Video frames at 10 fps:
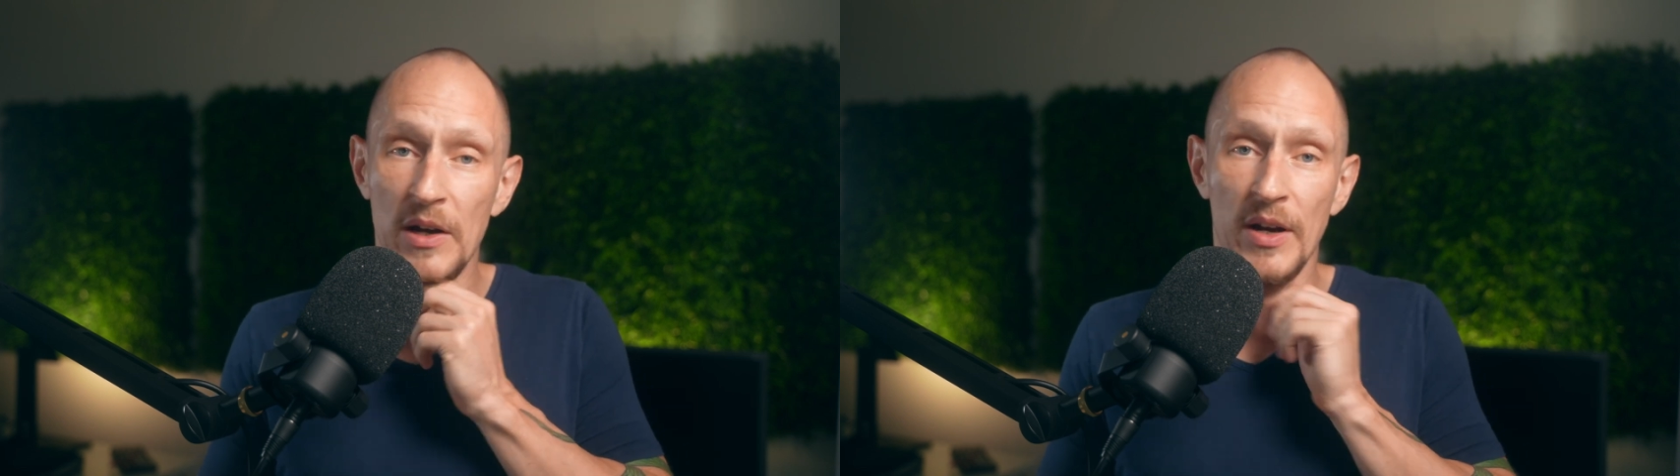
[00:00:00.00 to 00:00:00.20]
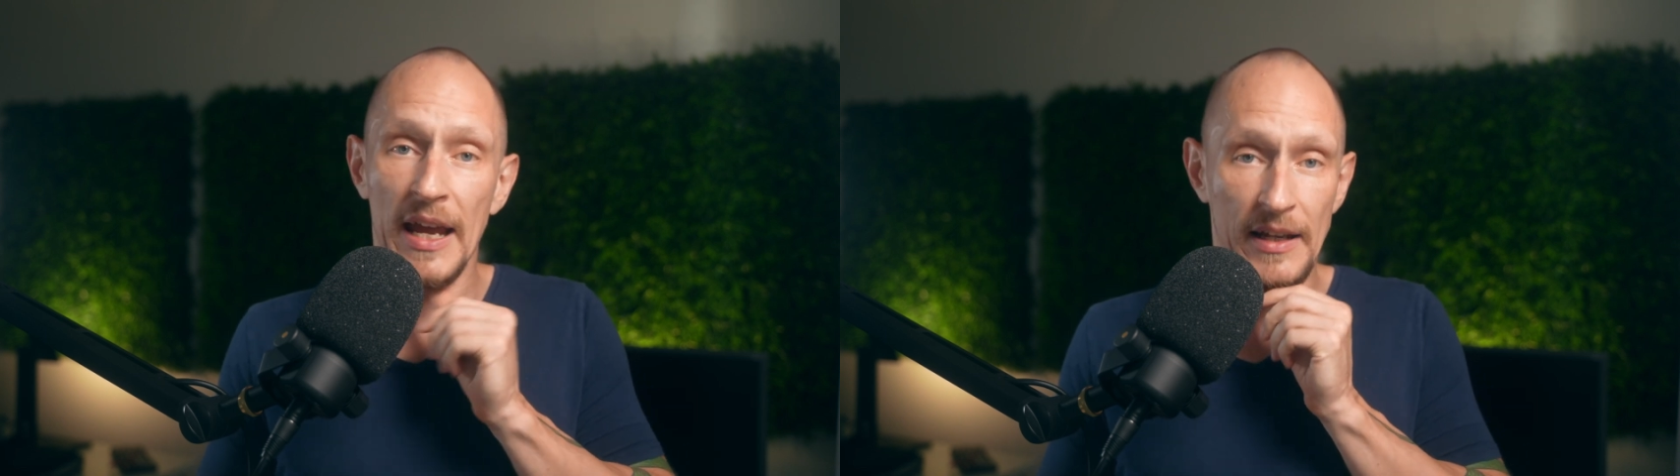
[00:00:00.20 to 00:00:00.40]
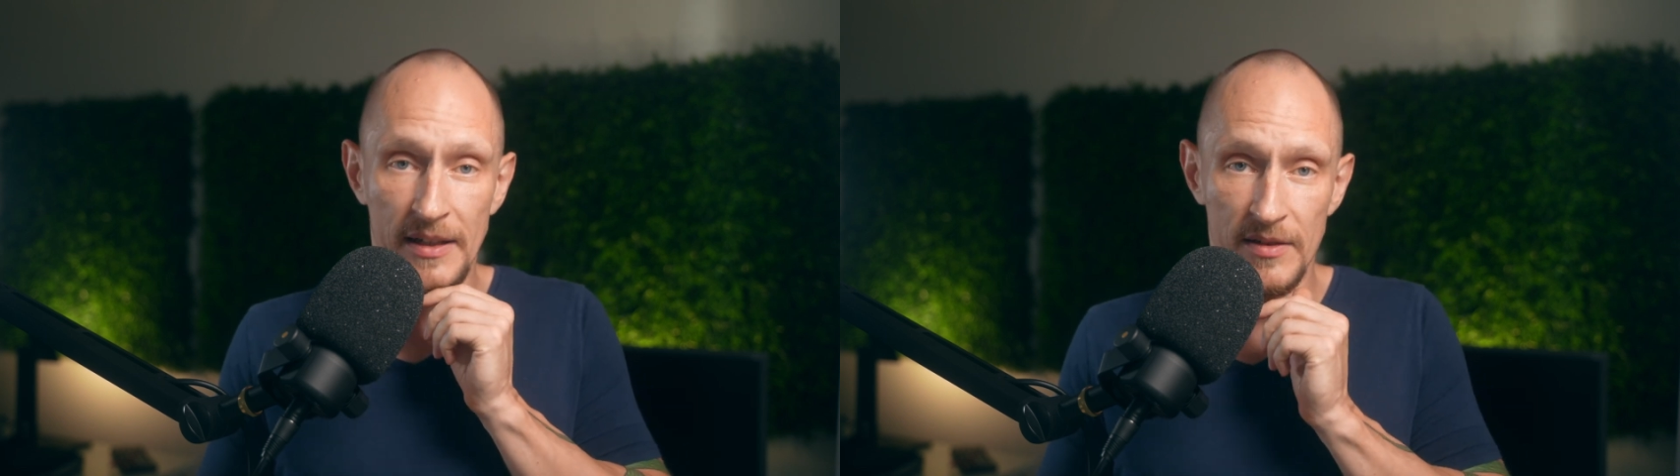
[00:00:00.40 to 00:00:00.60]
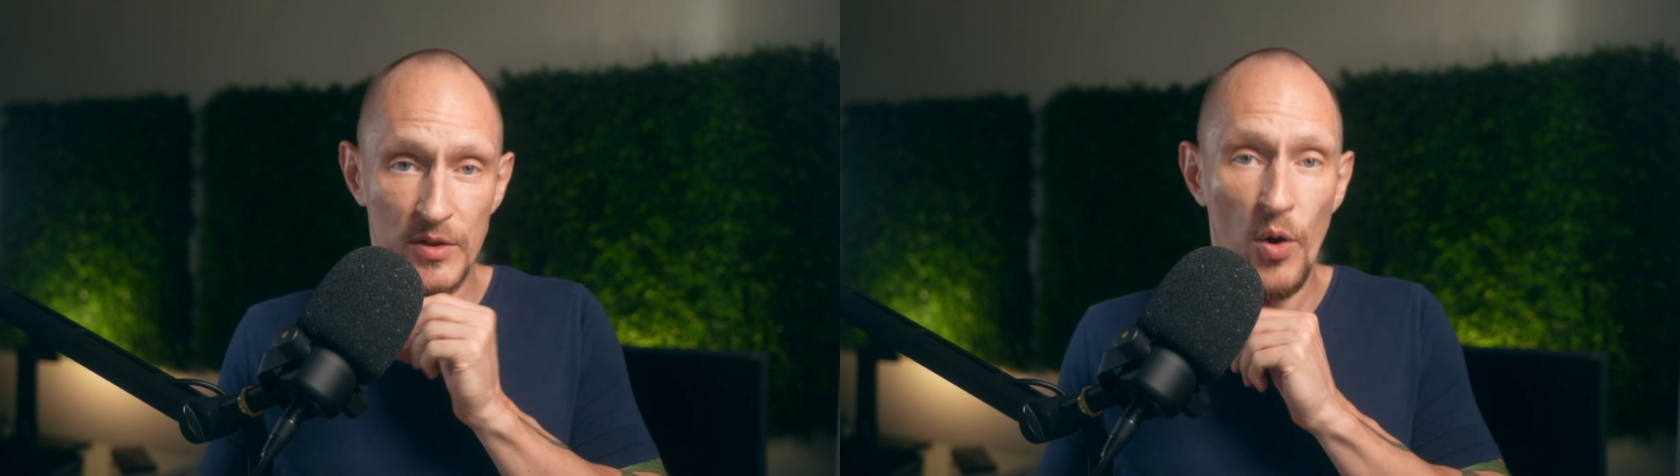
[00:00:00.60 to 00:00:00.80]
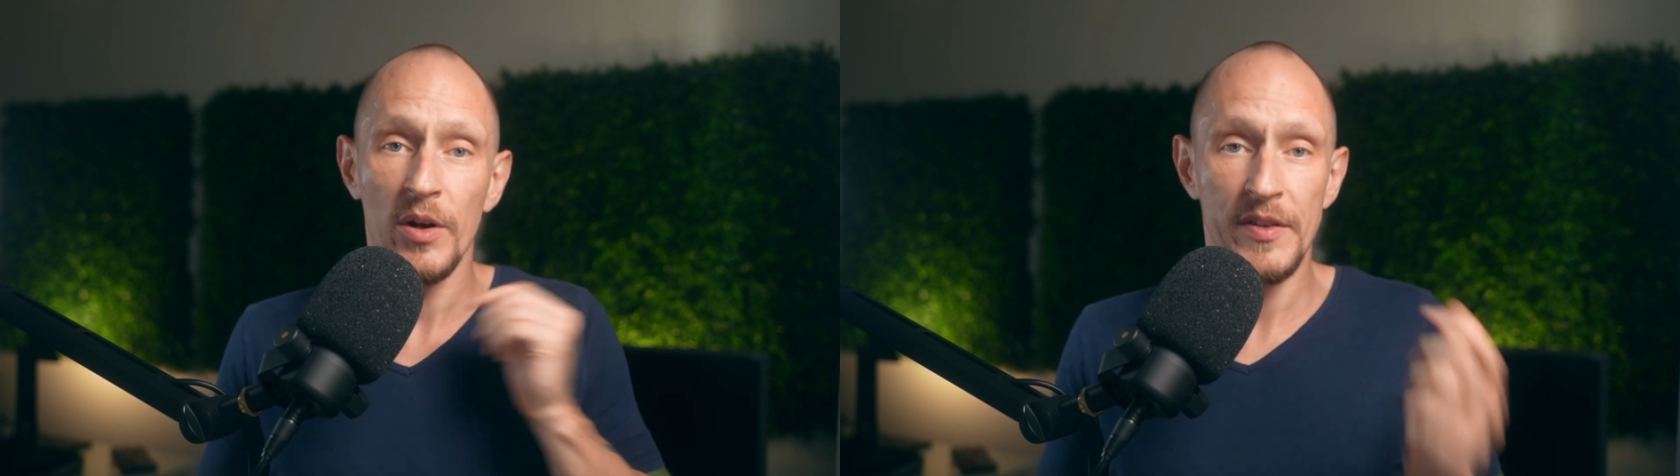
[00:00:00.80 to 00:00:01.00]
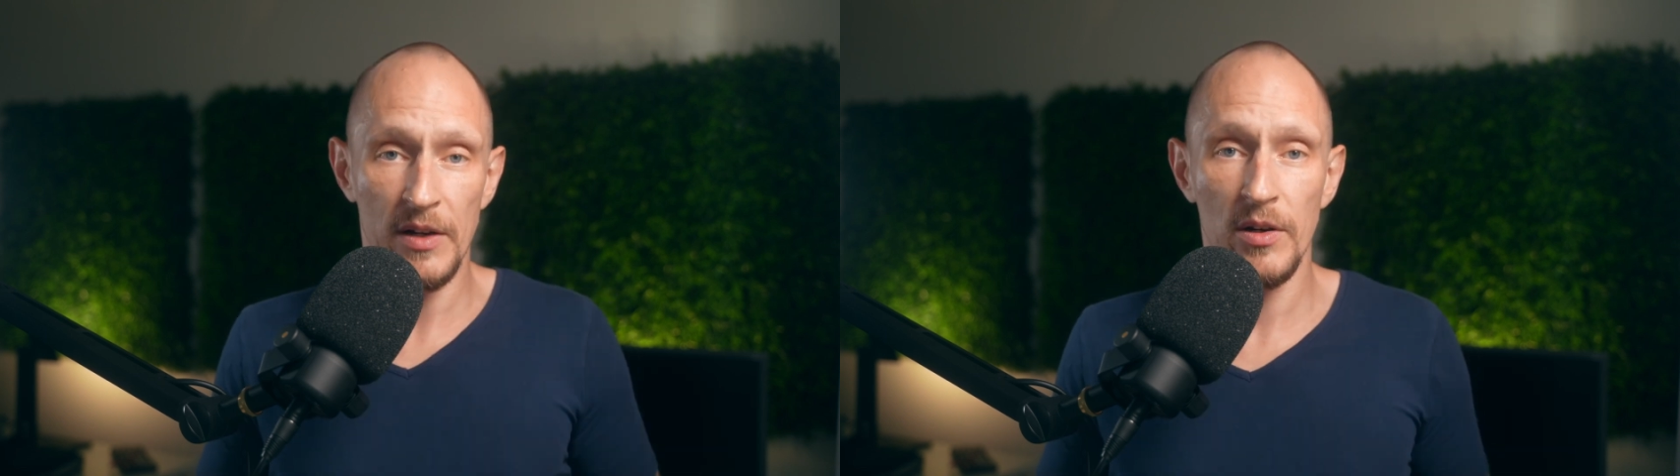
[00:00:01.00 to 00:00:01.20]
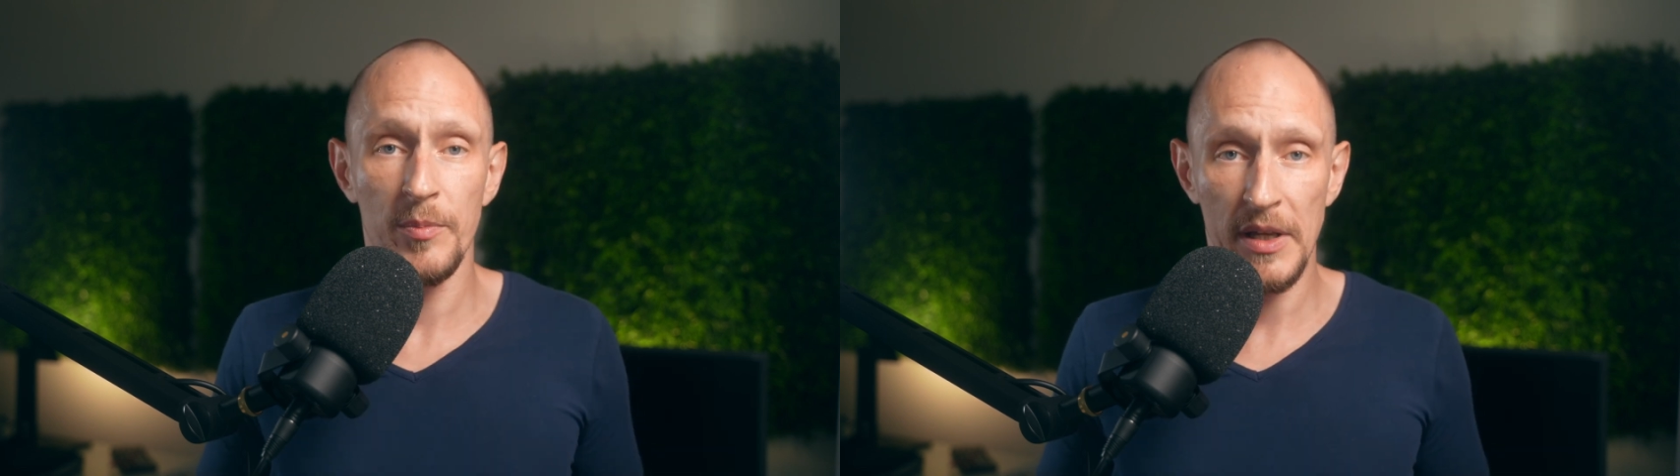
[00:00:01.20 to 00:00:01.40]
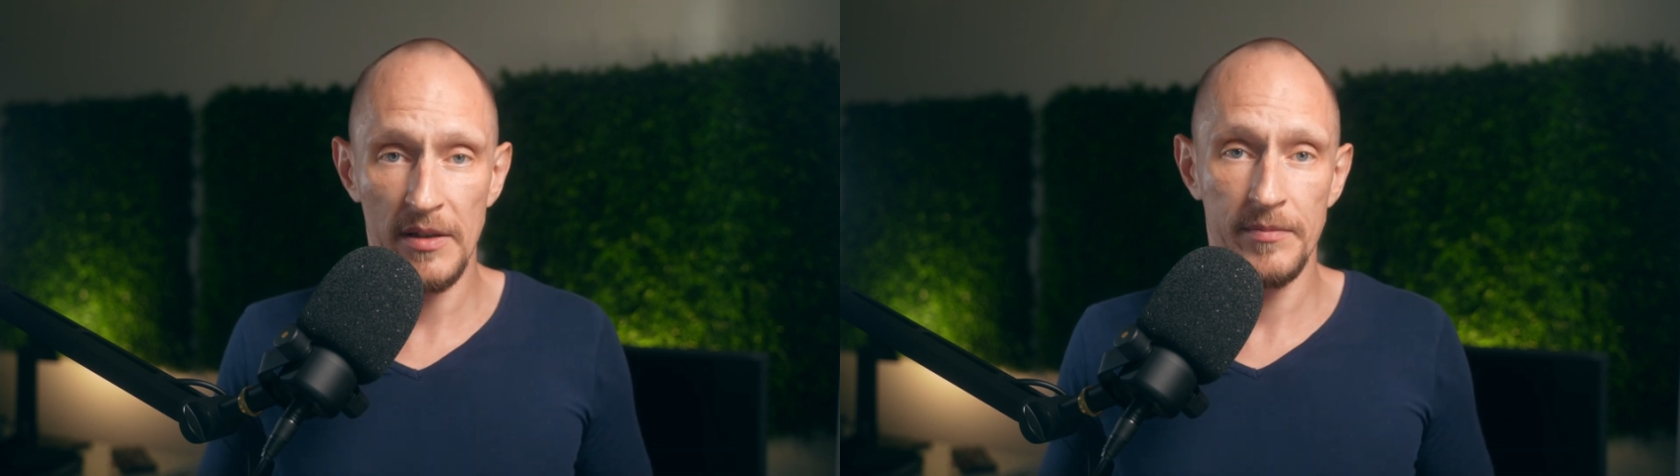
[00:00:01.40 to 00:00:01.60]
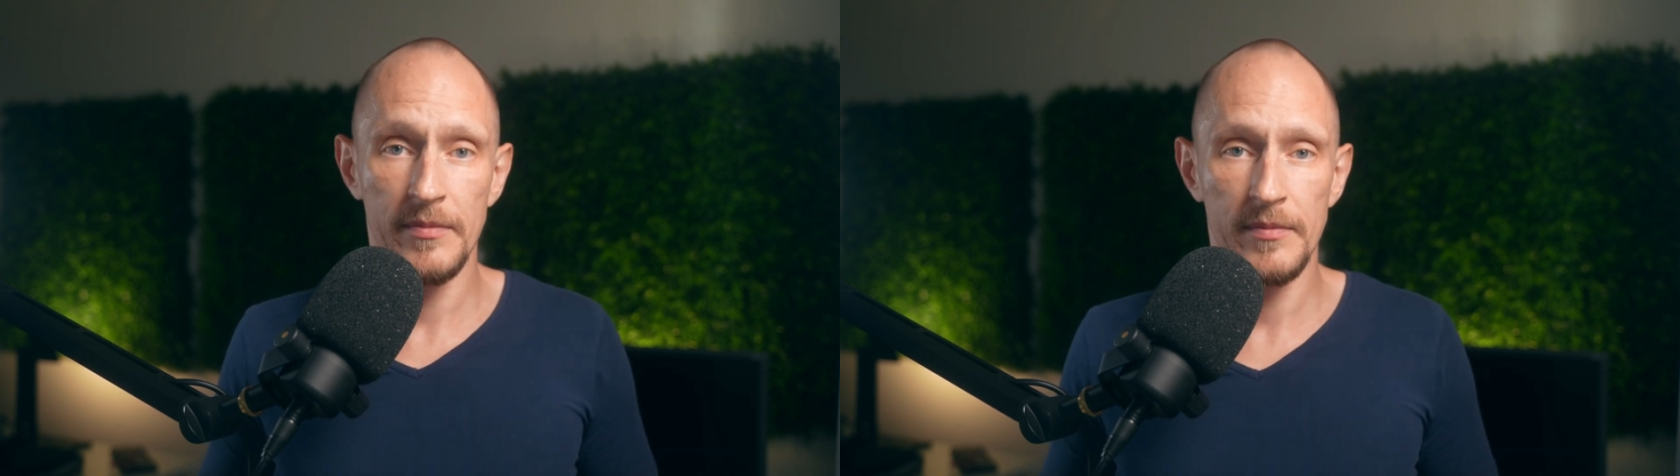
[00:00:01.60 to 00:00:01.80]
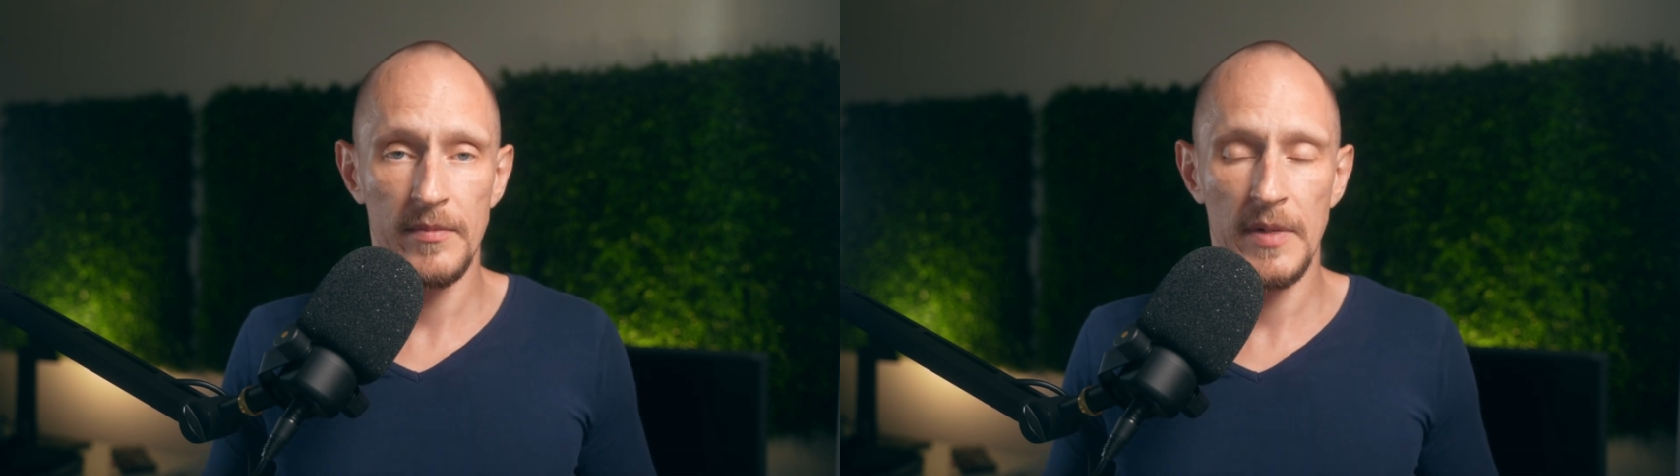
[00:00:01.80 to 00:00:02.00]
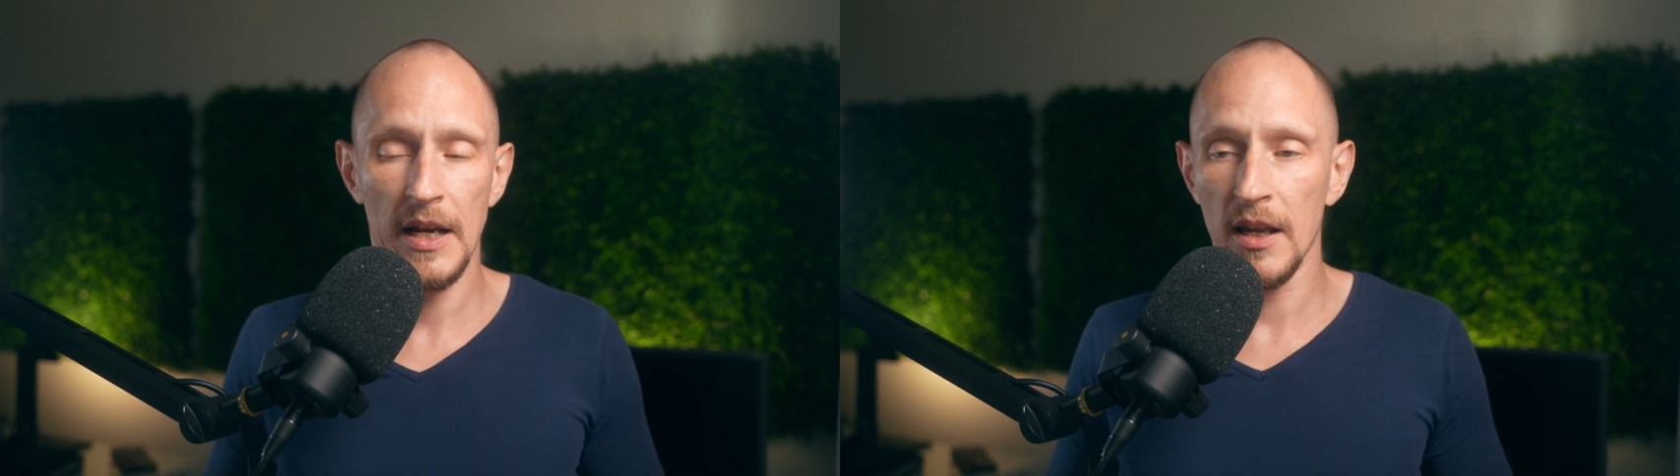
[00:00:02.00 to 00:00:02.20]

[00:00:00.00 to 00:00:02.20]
okay, like talk therapy, right?